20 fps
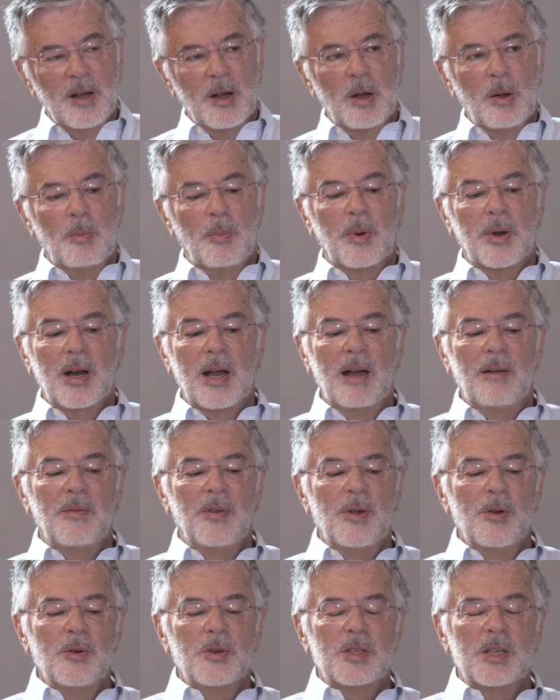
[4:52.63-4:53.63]
but I've
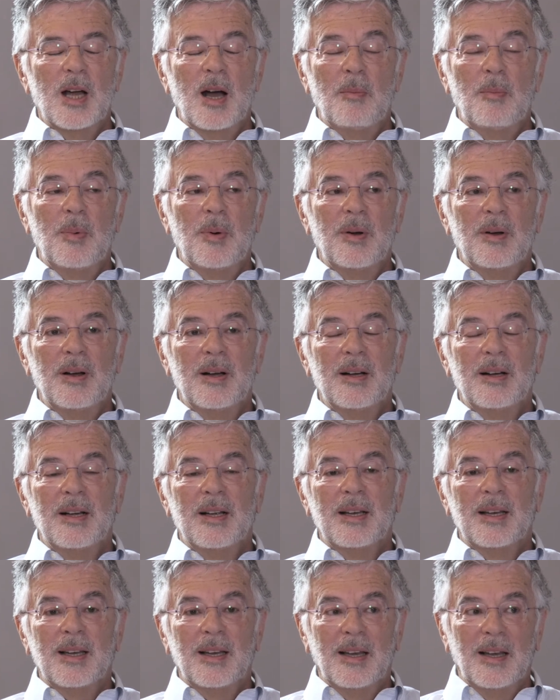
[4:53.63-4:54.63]
used up
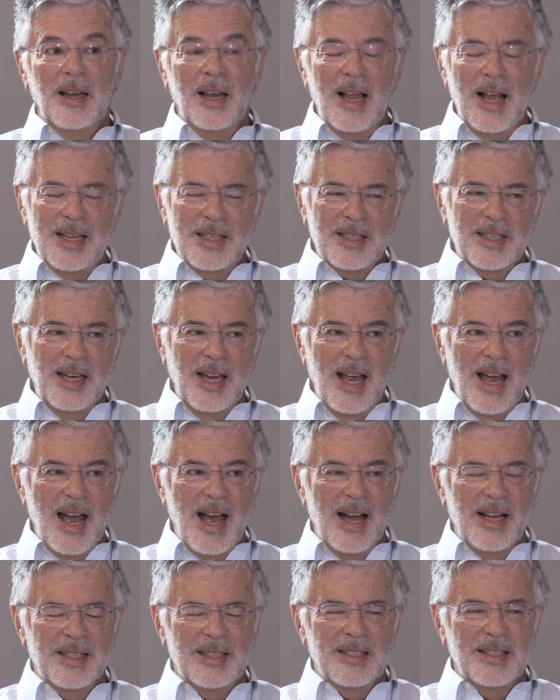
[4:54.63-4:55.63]
less
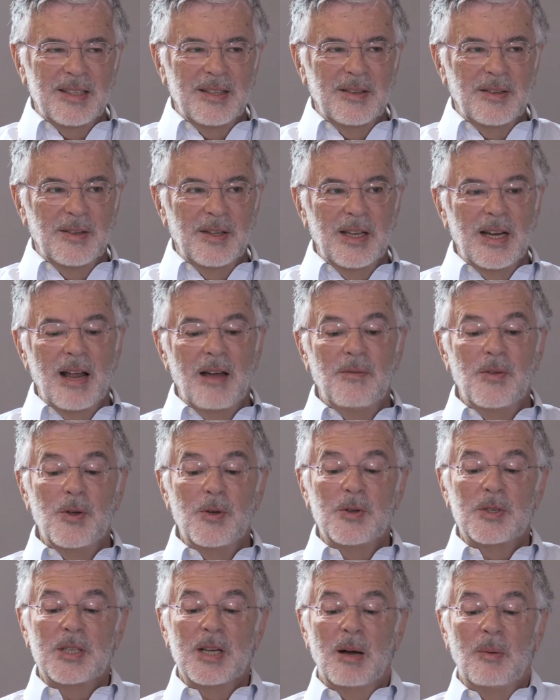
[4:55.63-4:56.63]
gas than I've
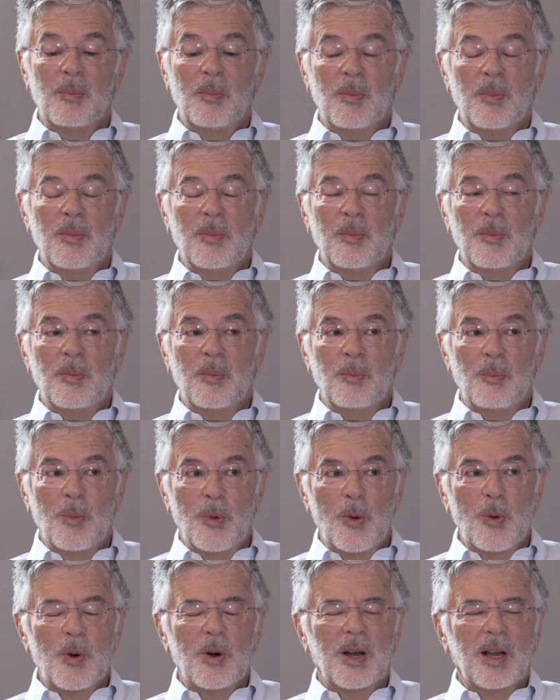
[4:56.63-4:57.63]
used up
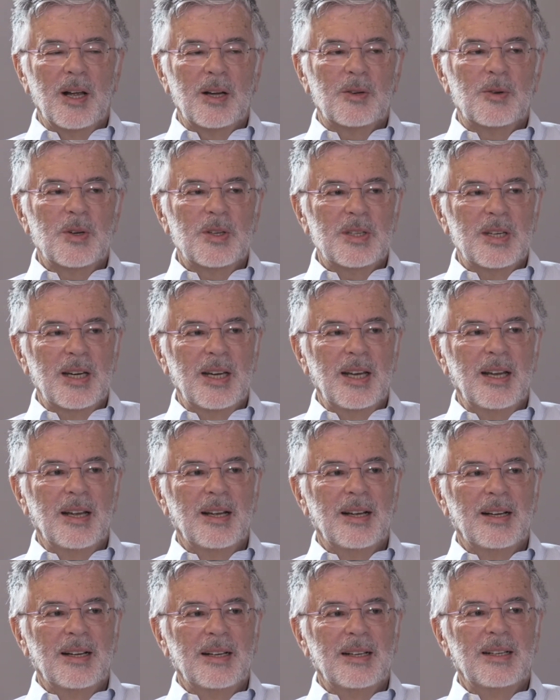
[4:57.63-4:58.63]
more electricity
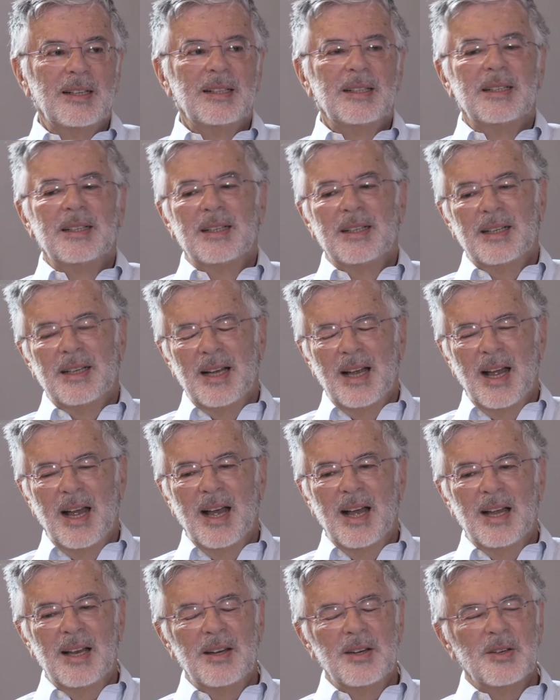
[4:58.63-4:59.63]

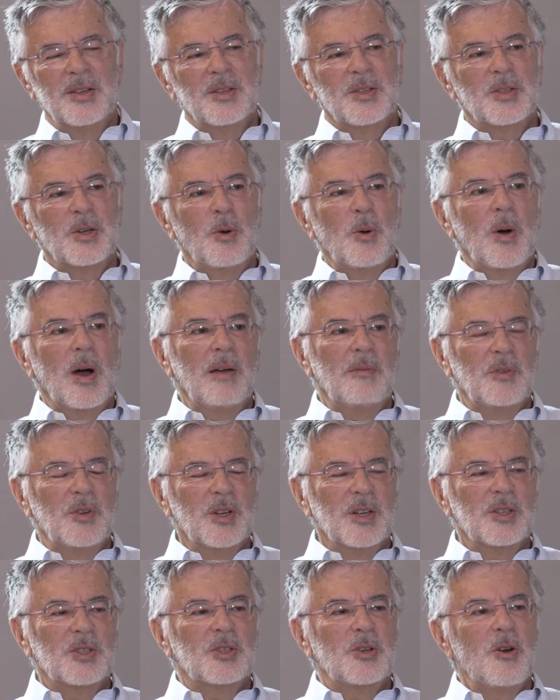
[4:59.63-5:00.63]
And so I've
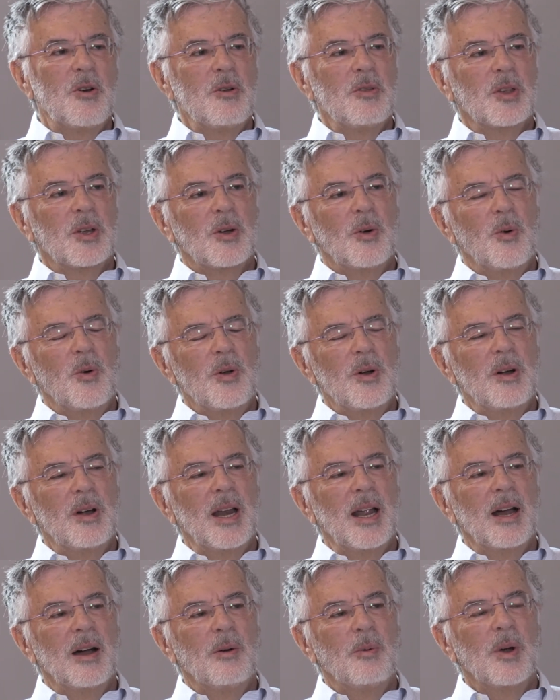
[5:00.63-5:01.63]
just turned the corner
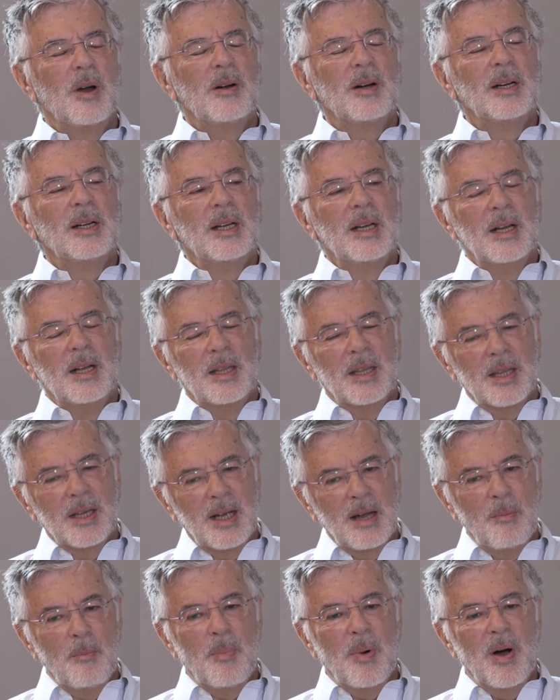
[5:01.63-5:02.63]
now where the
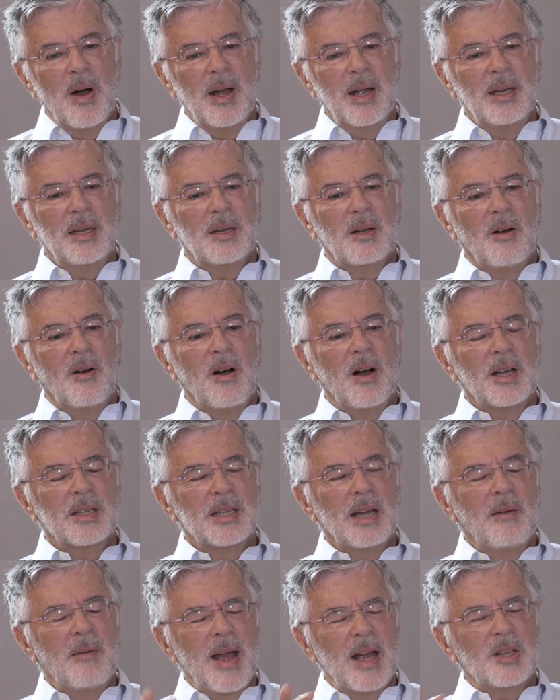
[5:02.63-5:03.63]
combined costs,
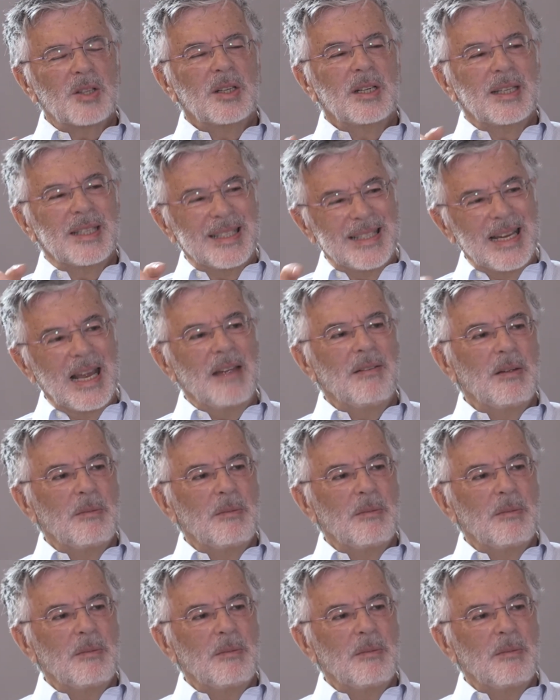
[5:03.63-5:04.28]
I'm actually saving